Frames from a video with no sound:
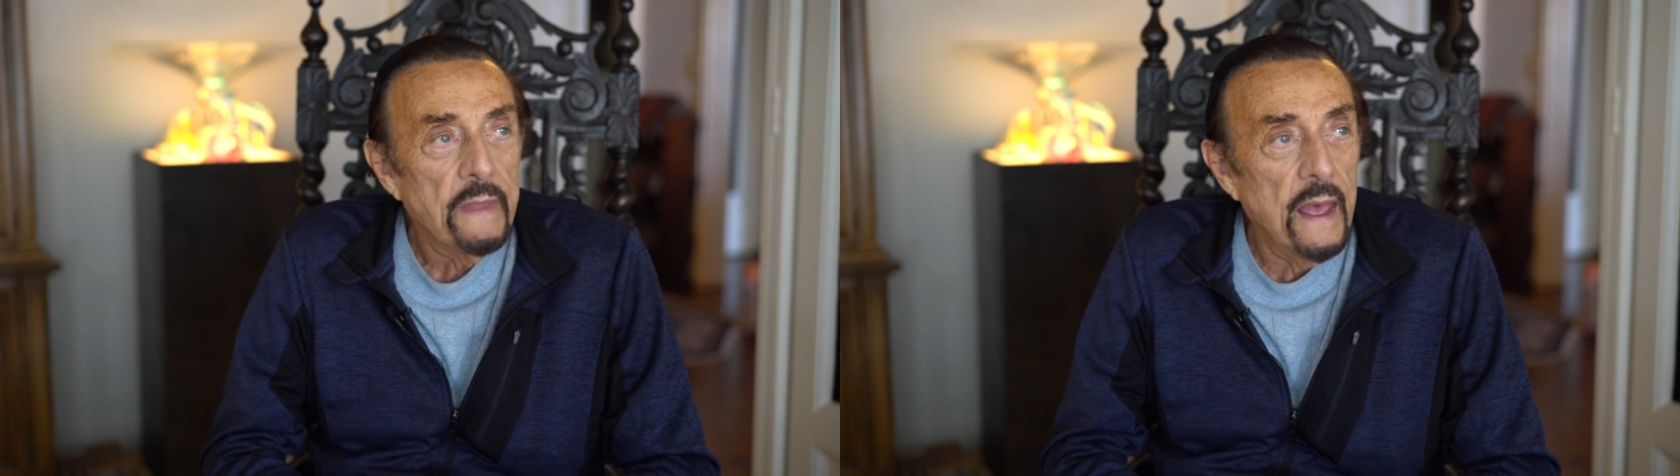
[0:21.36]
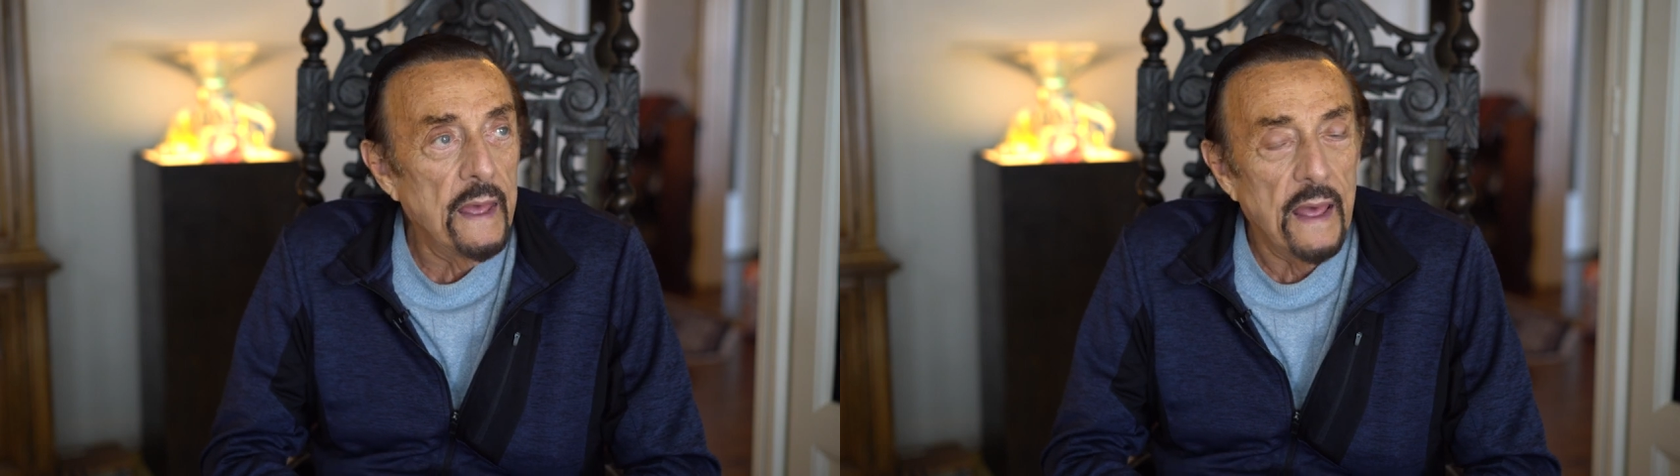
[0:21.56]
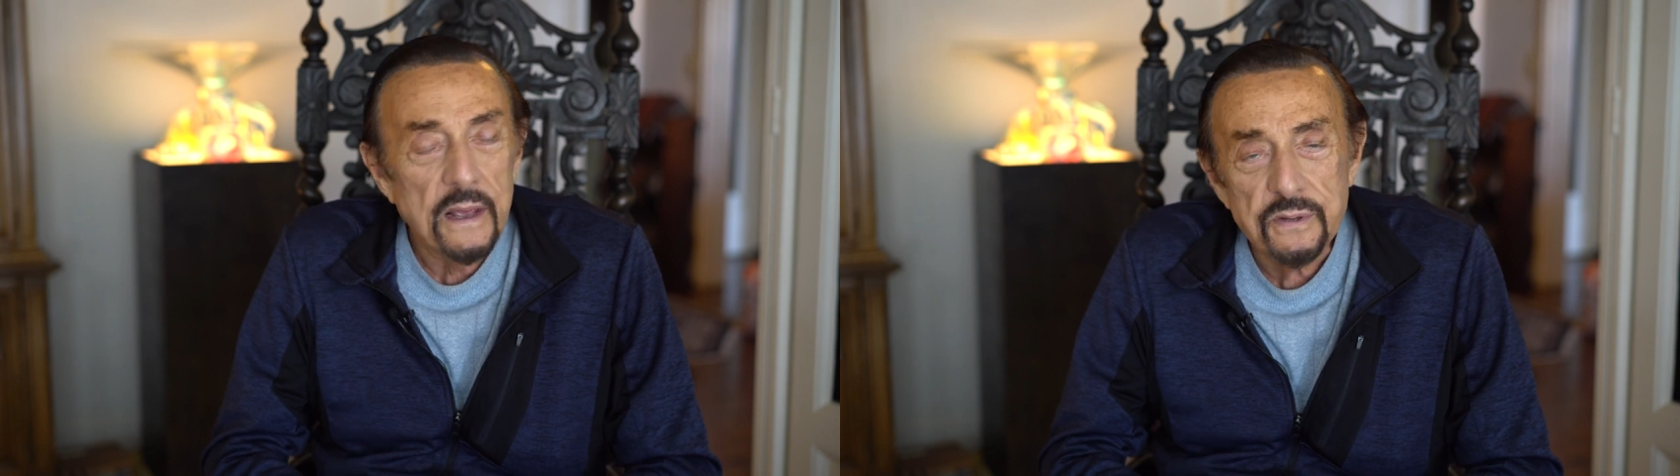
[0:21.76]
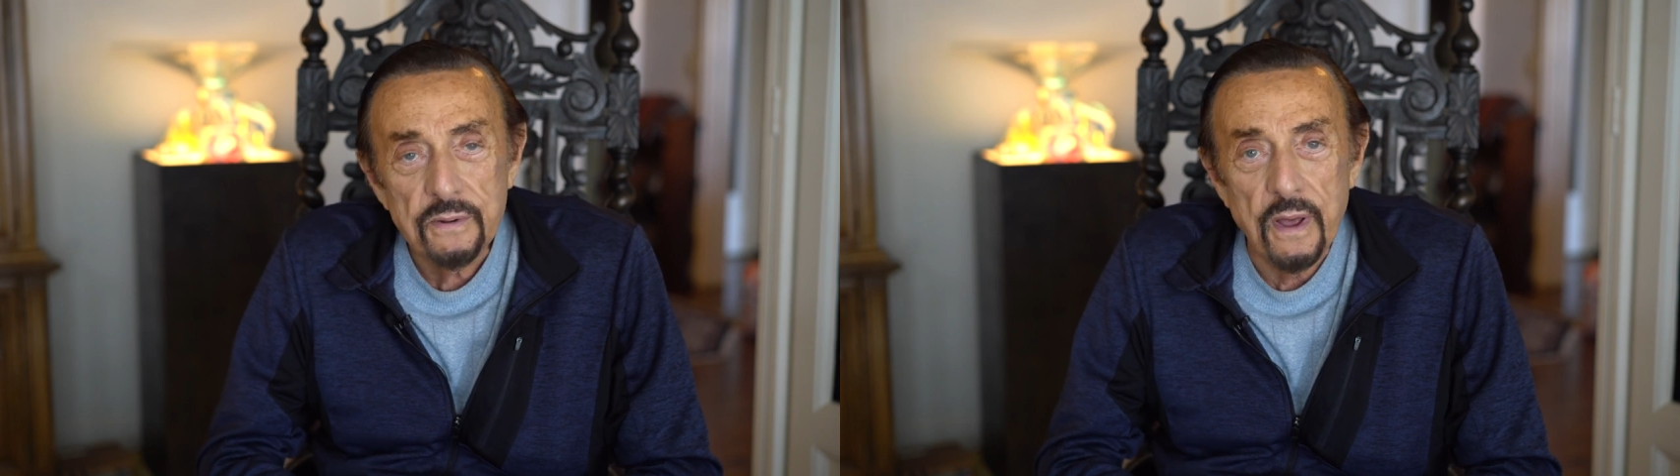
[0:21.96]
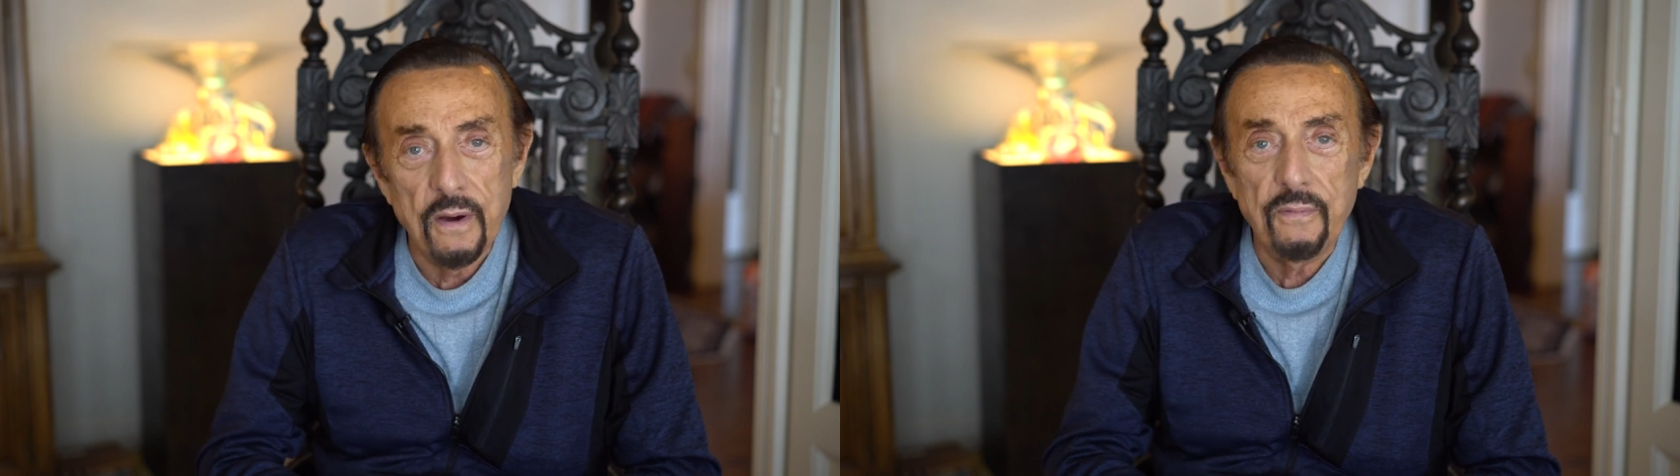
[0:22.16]
And as
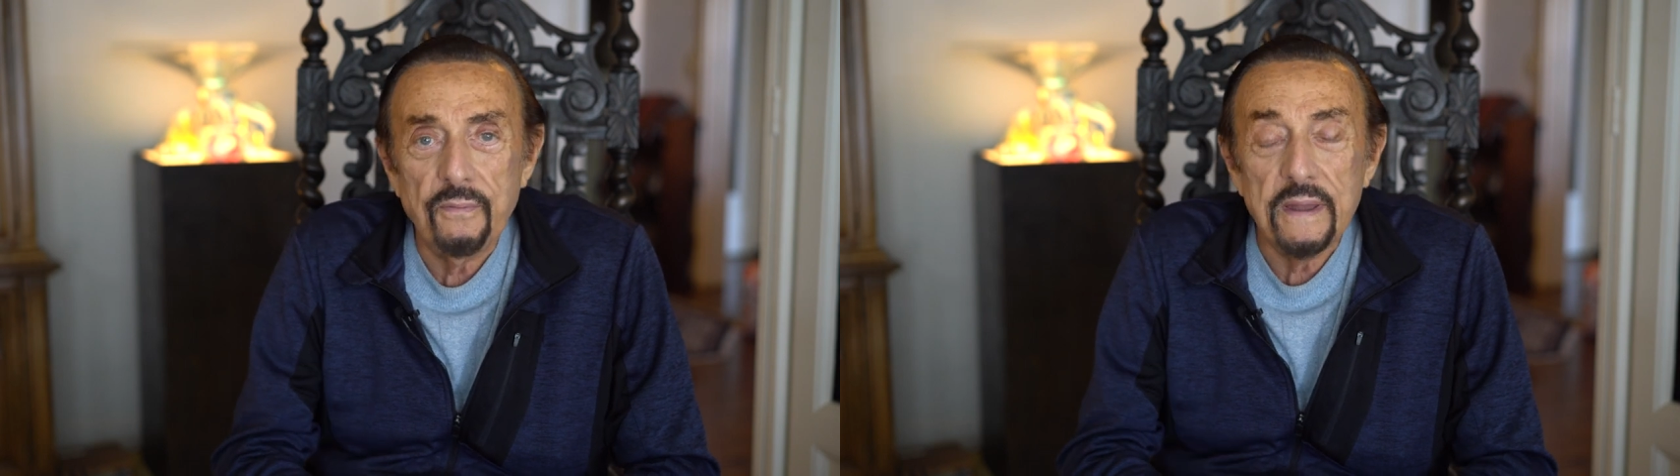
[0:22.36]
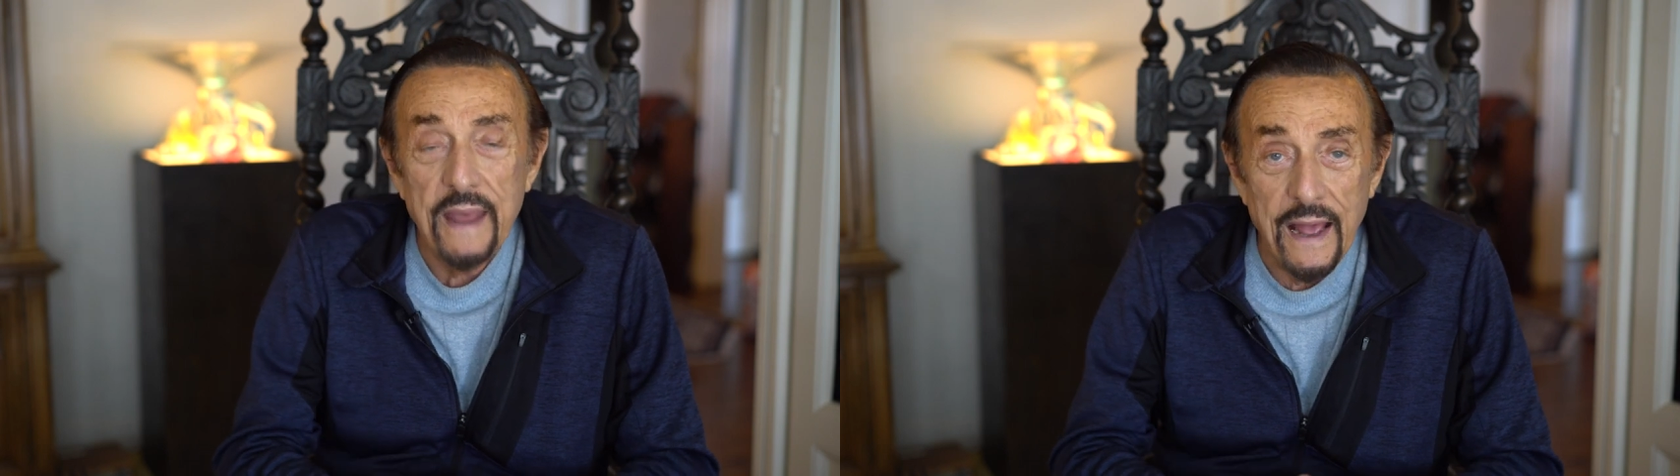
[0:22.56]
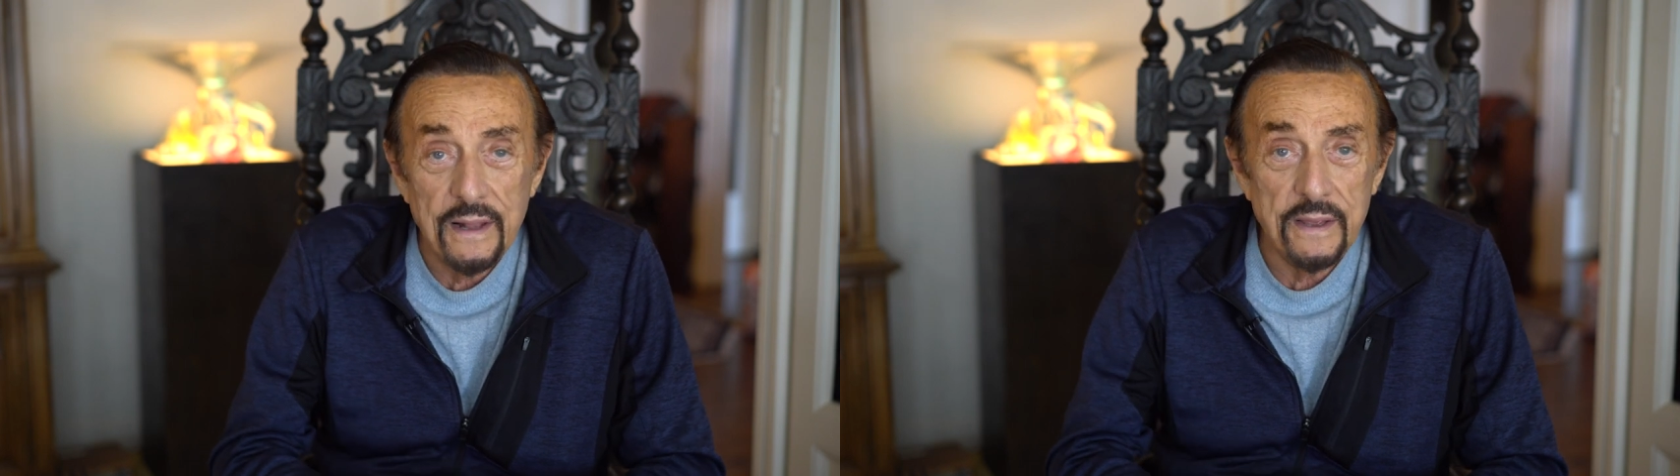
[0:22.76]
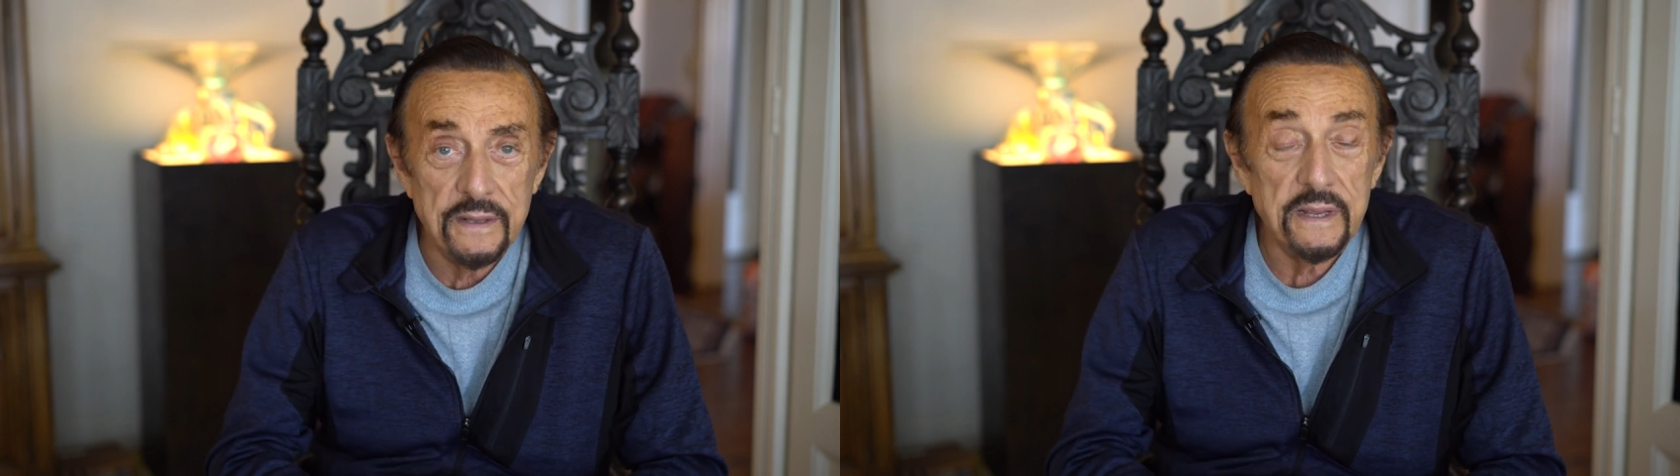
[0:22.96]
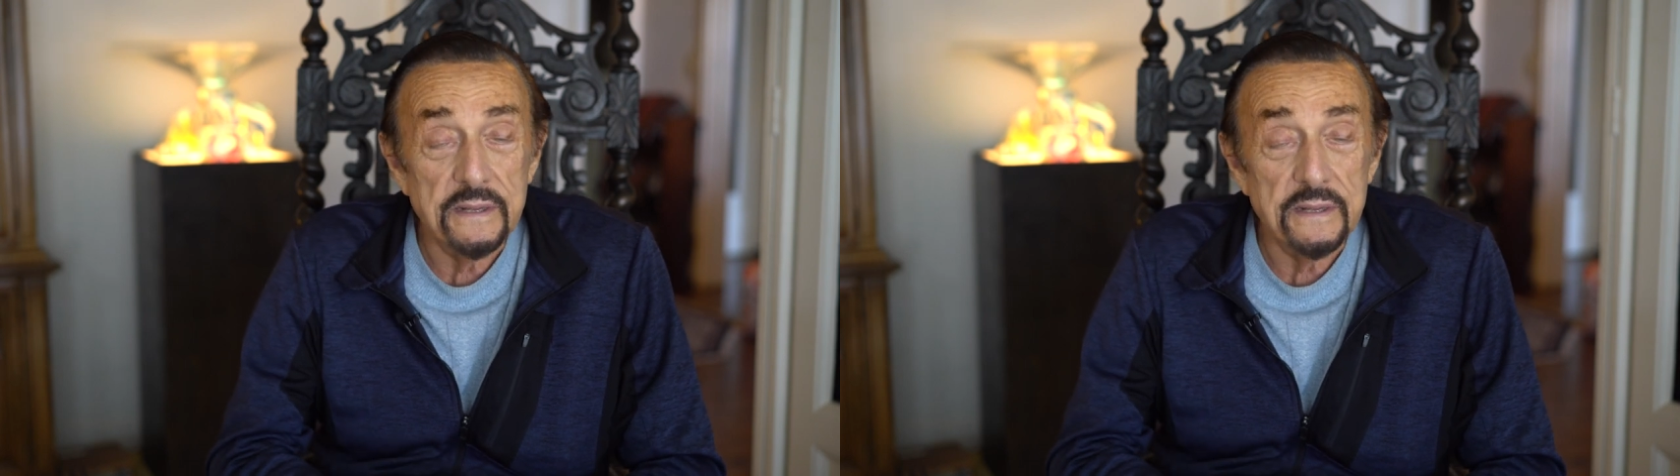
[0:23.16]
you know, for Italians